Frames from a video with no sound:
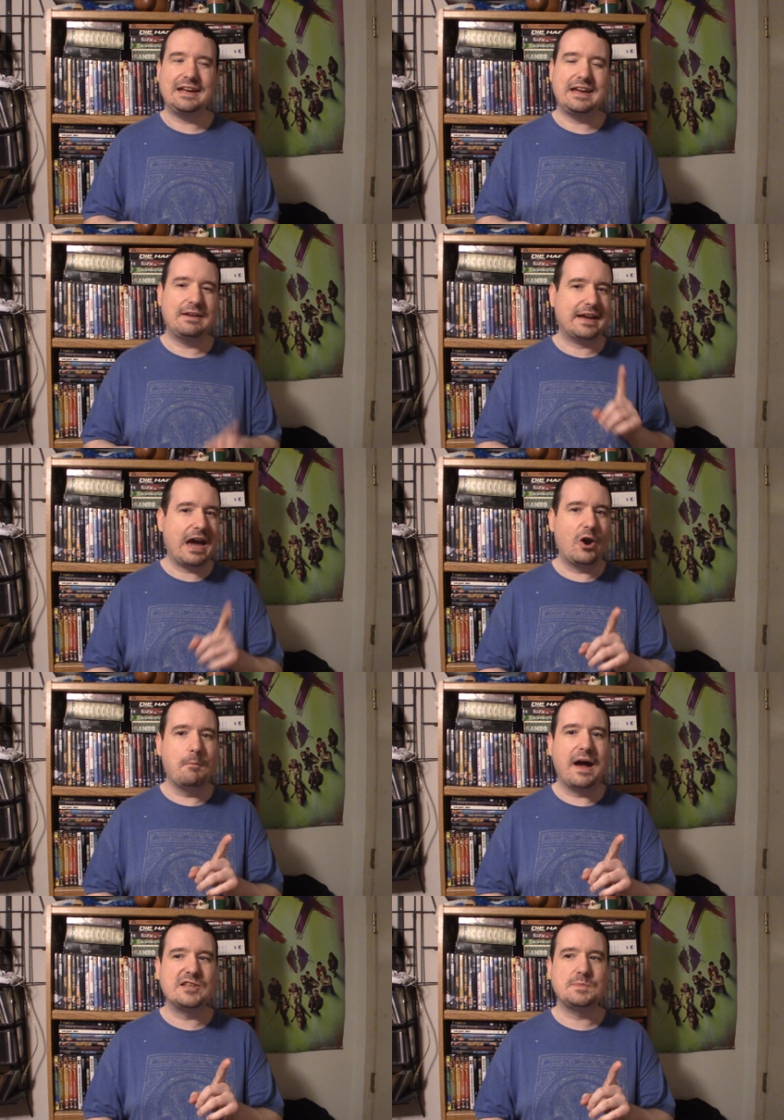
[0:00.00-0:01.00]
it kind of
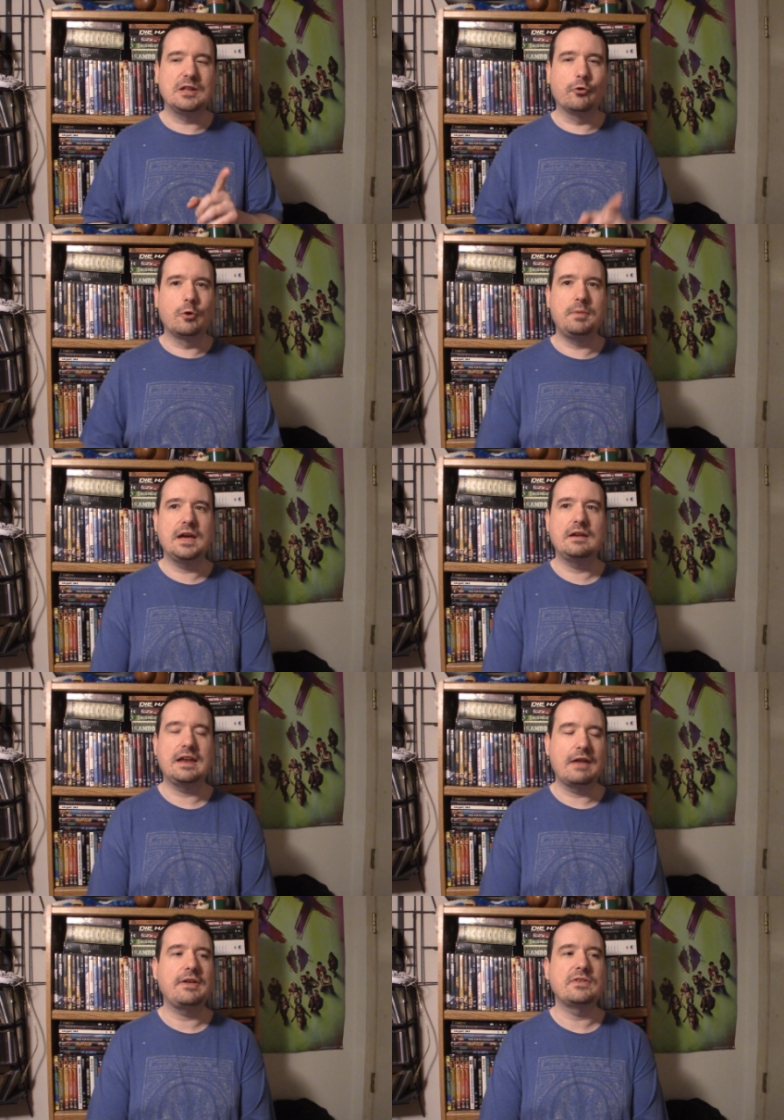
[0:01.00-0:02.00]
reminds me a little bit,
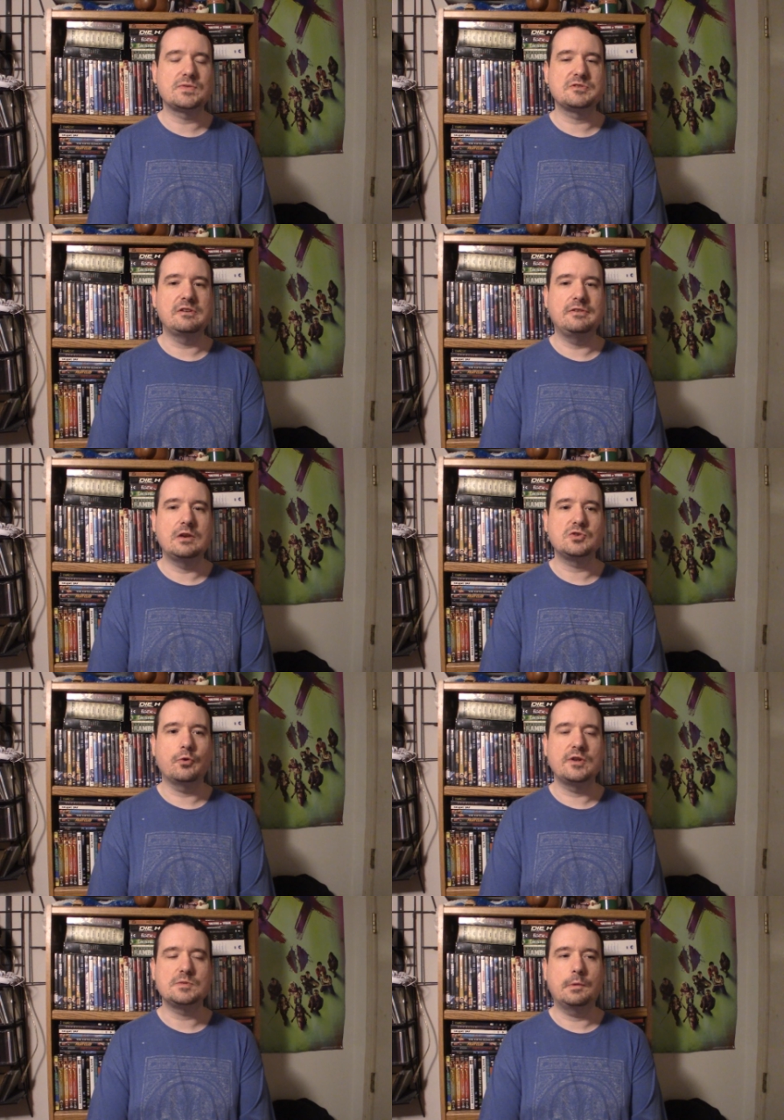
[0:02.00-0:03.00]
and I think this was an
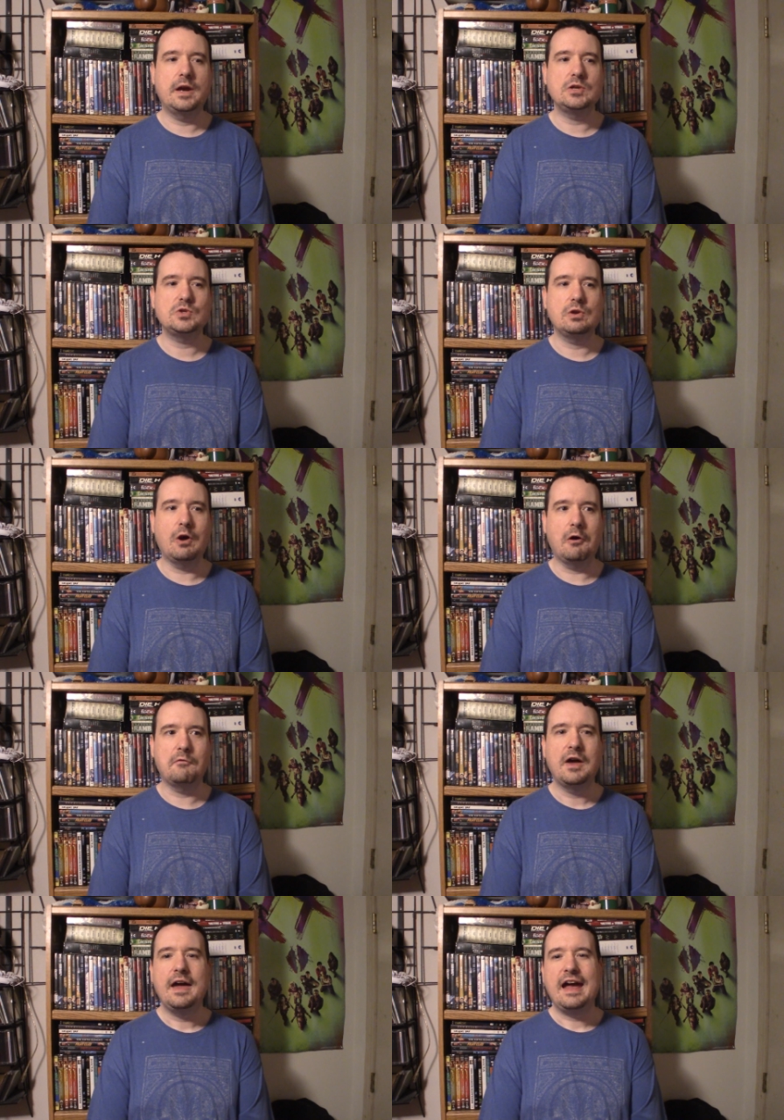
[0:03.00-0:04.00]
intentional inspiration
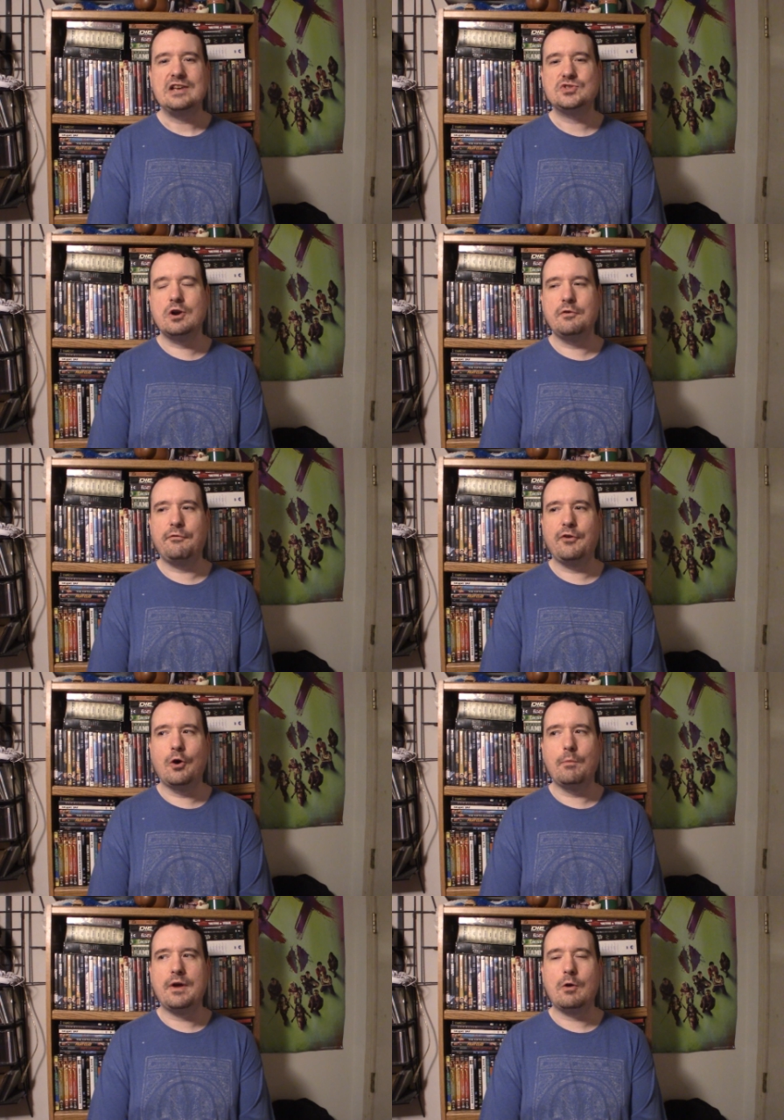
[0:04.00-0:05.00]
of a certain
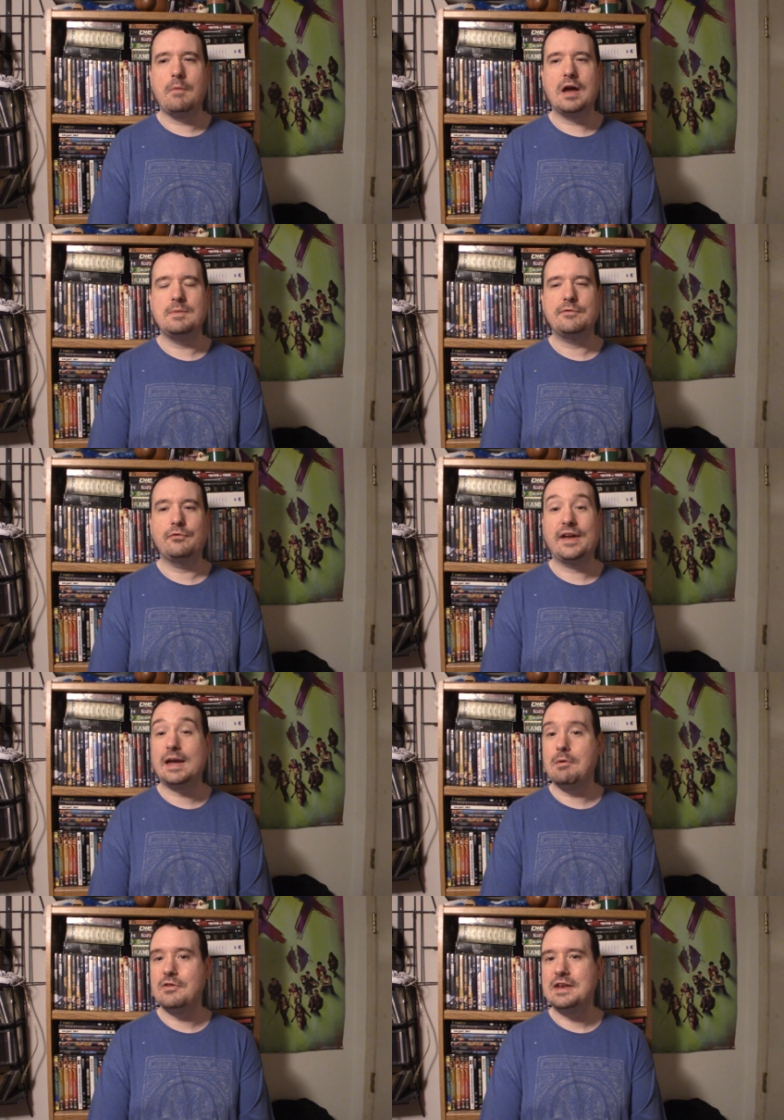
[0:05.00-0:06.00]
film that reminded me that
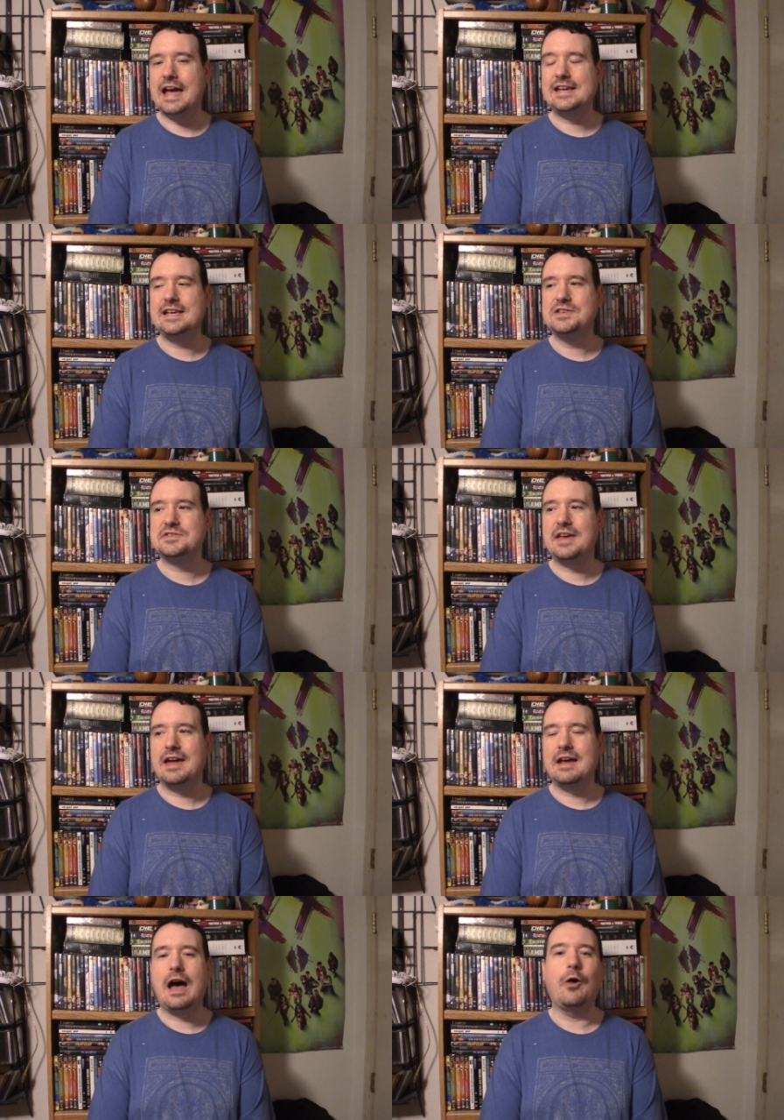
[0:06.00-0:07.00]
came out in the 90s
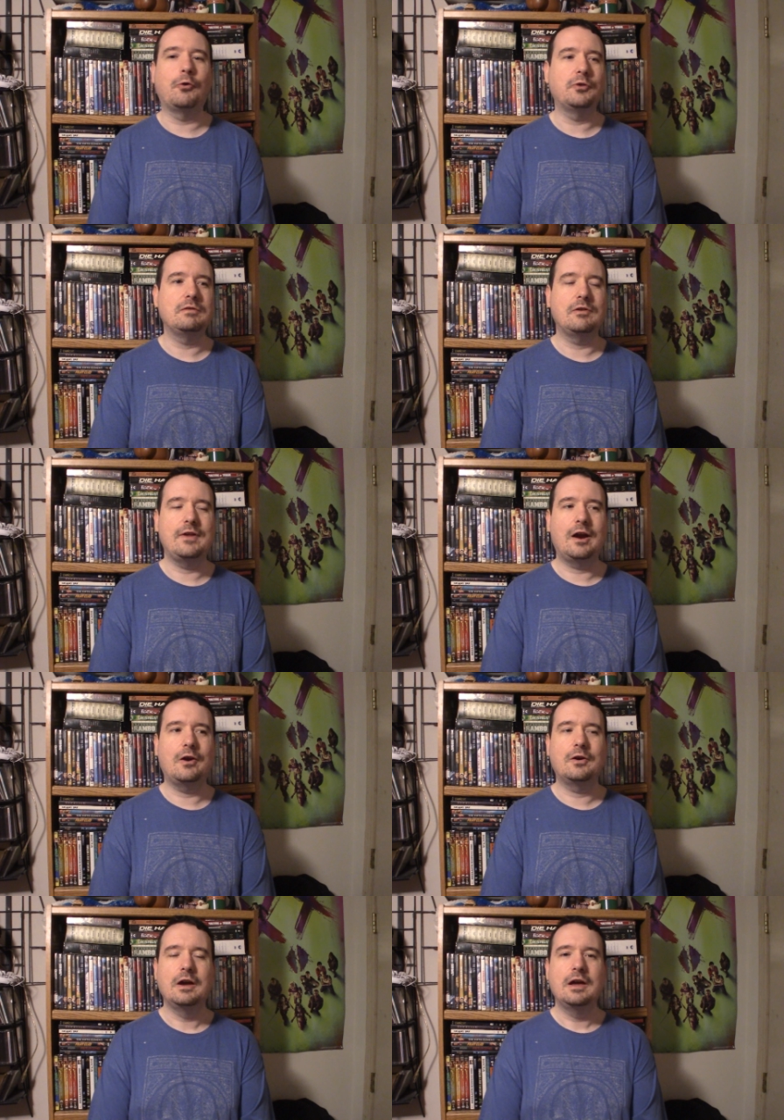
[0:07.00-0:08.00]
that I'll leave it there,